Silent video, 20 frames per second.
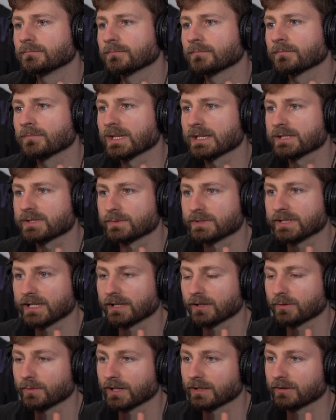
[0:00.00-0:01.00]
So we take a
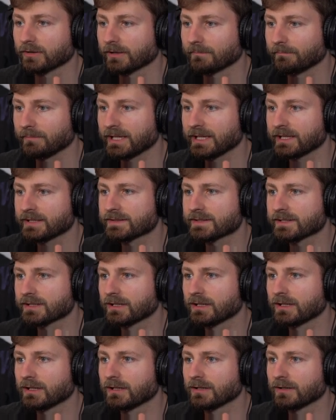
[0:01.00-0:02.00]
quick look at beans.
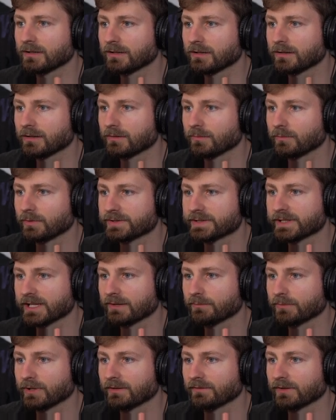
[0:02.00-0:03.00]
Once again,
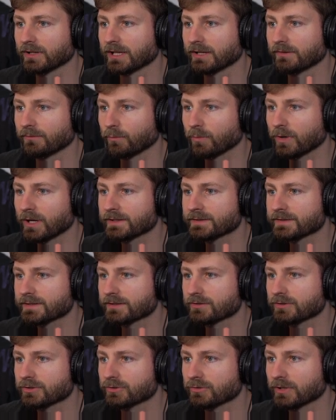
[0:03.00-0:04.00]
we have a lot of ones,
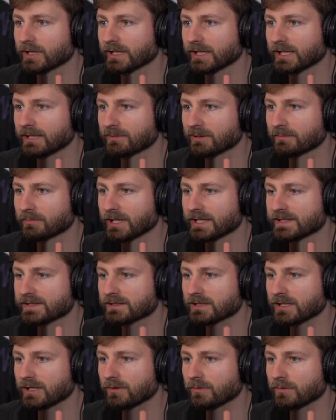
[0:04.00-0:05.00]
just trying to keep the price
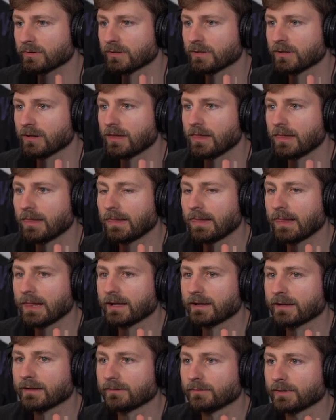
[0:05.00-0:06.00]
low.
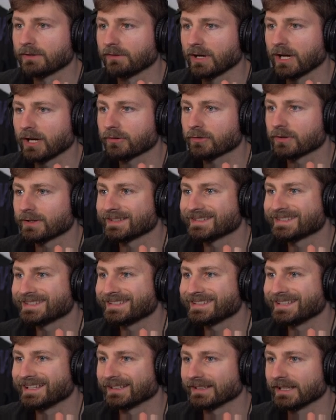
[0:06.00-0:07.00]
We have
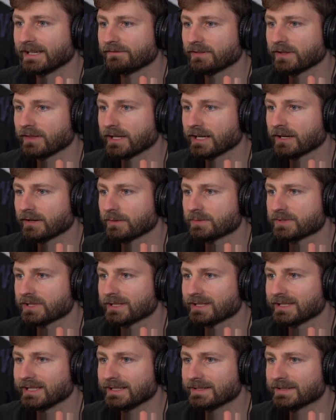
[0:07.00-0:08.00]
111 there. That was a
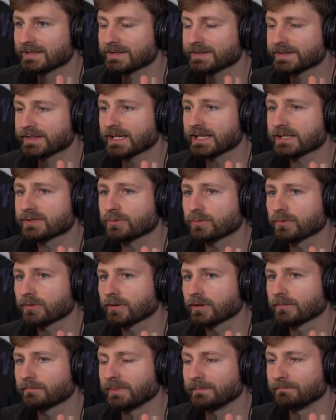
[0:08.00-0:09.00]
decent sized
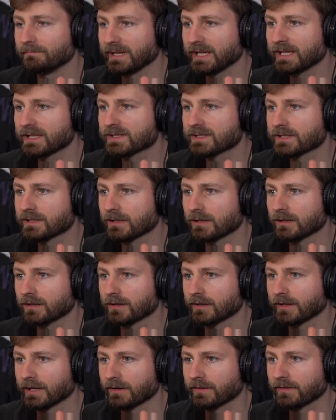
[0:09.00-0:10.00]
order, but beans are
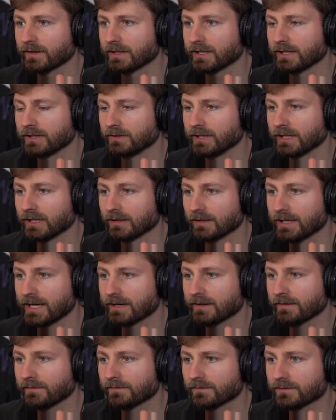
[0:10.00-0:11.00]
another thing that you need a lot
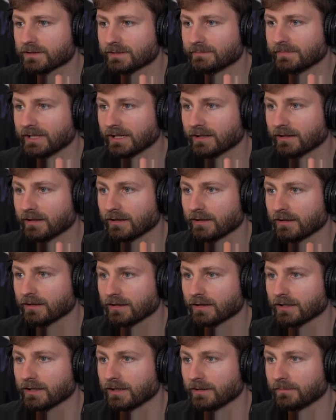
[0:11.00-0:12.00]
of to make
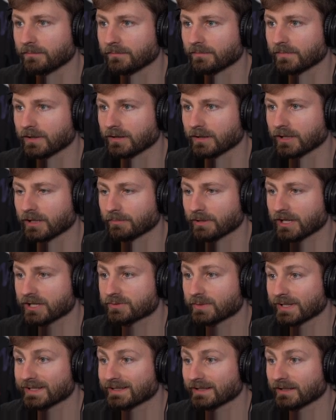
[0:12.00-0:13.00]
a lot of products. We
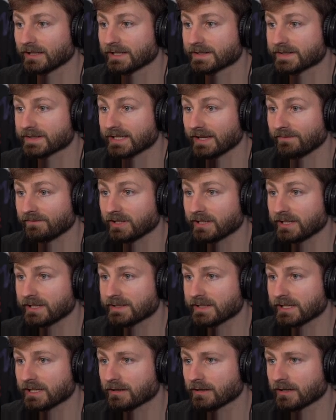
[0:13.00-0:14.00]
have a lot of 70s
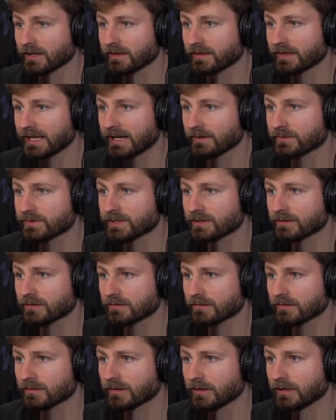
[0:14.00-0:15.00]
here at
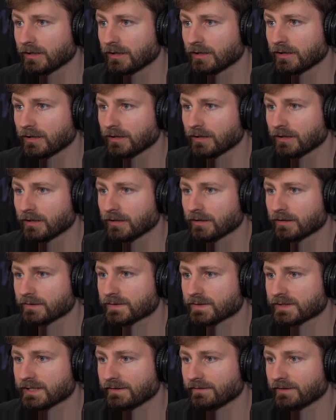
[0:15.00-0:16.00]

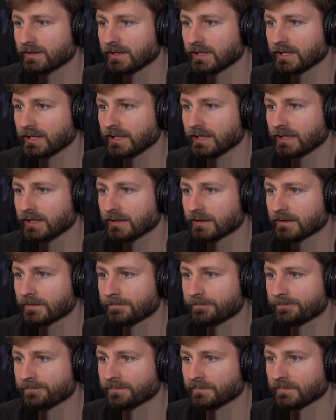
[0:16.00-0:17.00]
1,070.
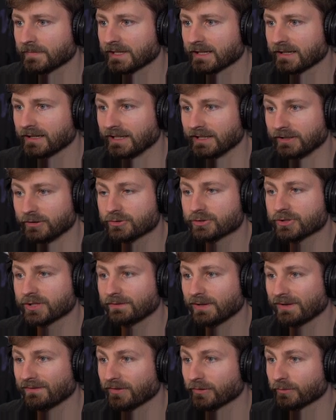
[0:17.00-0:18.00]
And usually if
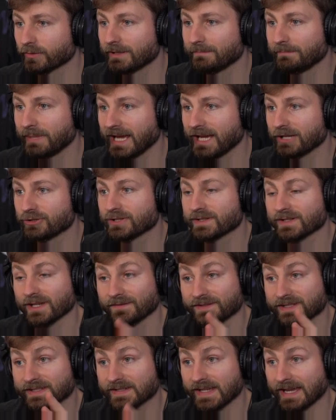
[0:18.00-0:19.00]
you have 3 pages of
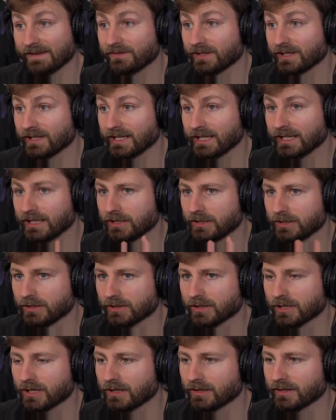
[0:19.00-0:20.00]
70, you
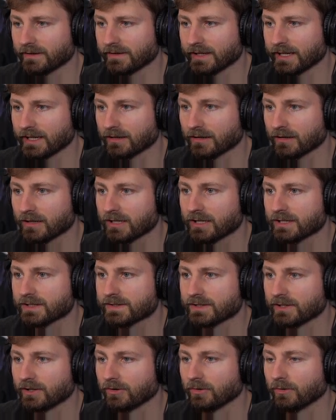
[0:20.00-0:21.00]
call it there.
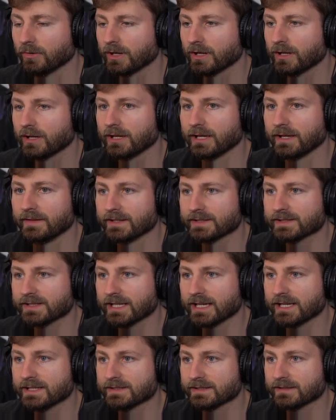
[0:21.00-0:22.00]
So in this
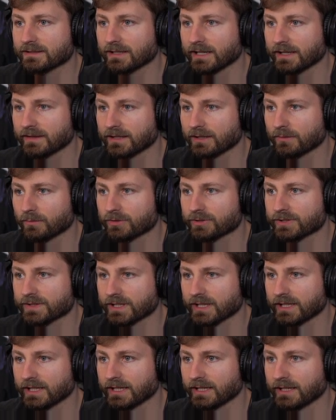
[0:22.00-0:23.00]
case, I think we're just
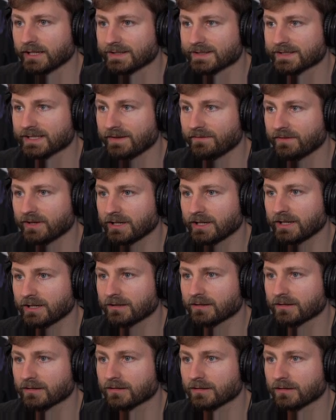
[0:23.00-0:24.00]
going to hit it at 70.
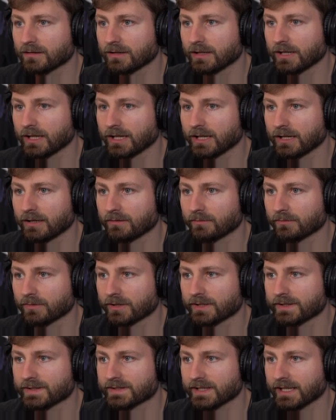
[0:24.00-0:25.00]
And we're going
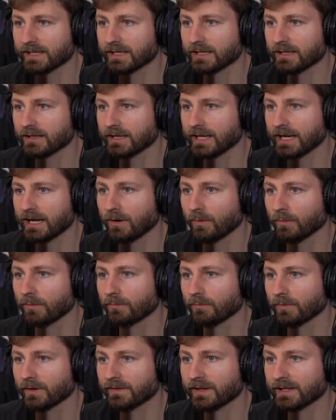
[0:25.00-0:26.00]
to send it. Now,
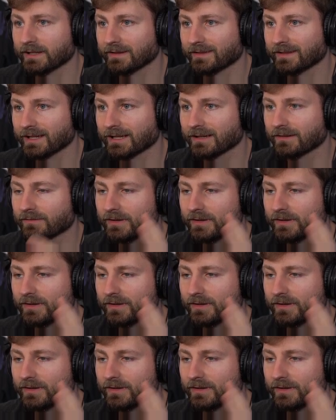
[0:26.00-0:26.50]
one thing to think of,